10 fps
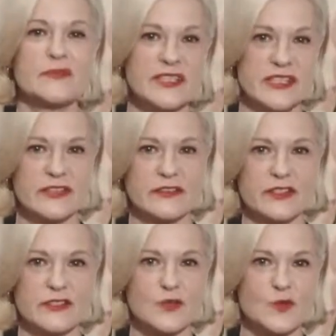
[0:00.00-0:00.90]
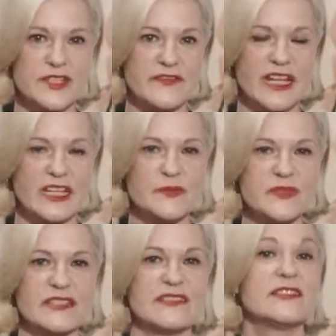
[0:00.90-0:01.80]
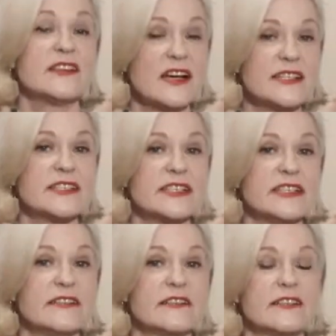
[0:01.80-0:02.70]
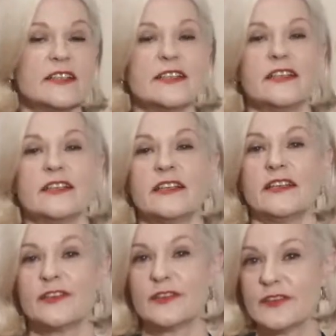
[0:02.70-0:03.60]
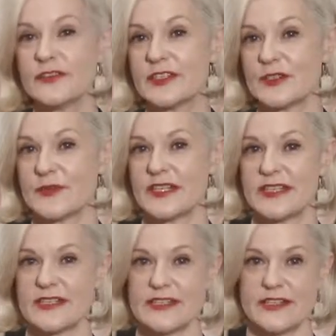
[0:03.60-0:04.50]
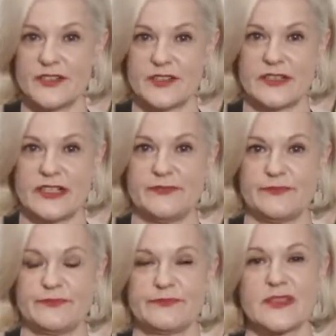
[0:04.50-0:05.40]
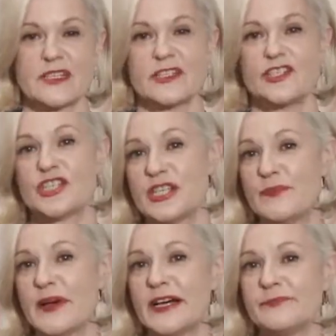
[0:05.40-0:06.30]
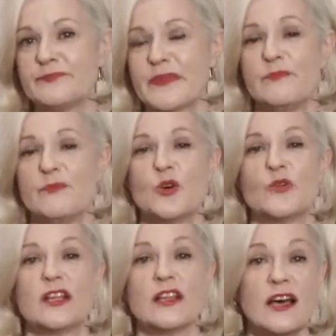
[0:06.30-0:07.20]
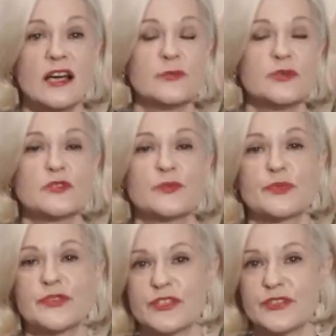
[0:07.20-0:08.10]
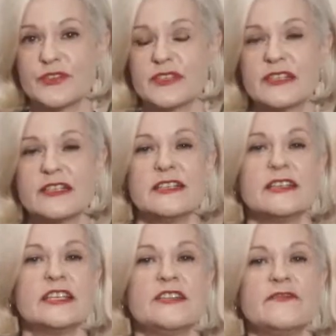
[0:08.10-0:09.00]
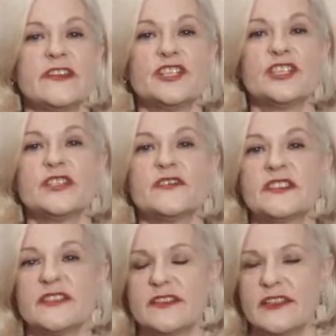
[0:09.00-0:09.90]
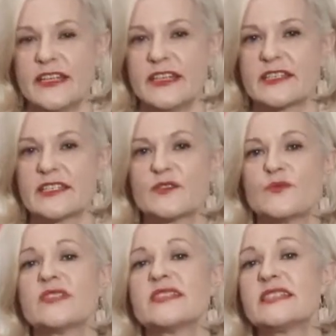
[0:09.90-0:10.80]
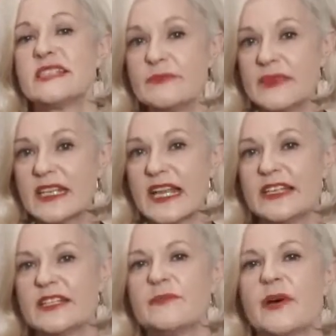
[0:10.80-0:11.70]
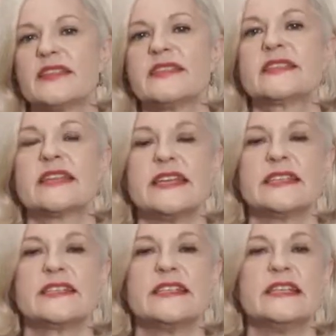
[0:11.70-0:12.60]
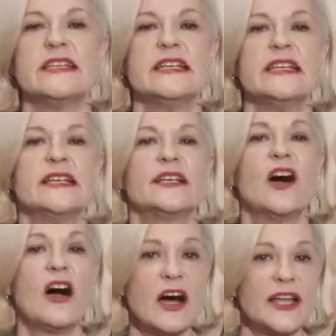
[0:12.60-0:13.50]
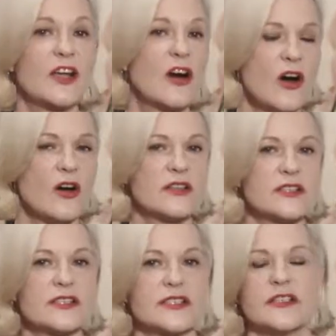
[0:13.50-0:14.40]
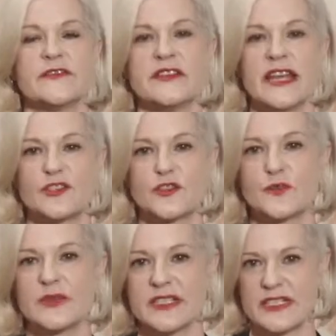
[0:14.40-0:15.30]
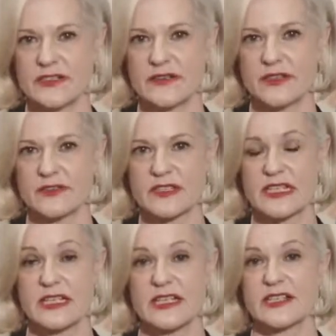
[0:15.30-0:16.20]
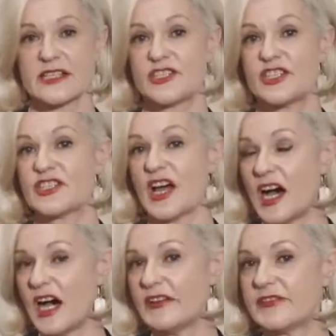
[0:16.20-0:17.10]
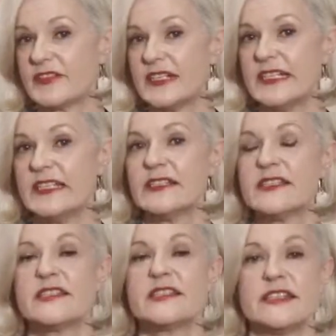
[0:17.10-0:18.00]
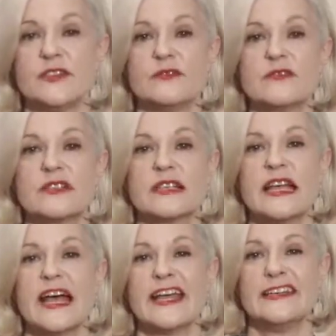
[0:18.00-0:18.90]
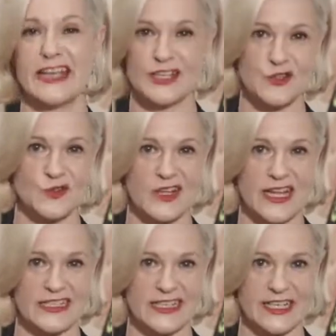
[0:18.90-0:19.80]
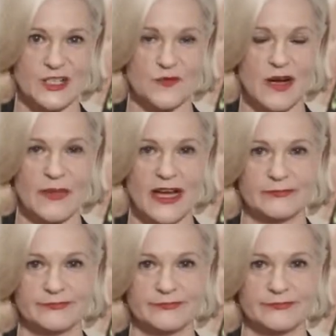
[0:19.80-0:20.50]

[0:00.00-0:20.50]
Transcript: materials were developed in the 19th and over the 20th century. Cheaper and more reliable to produce, the invention of synthetics was stimulated by the scarcity and high cost of natural materials such as ivory, silk and natural latex rubber.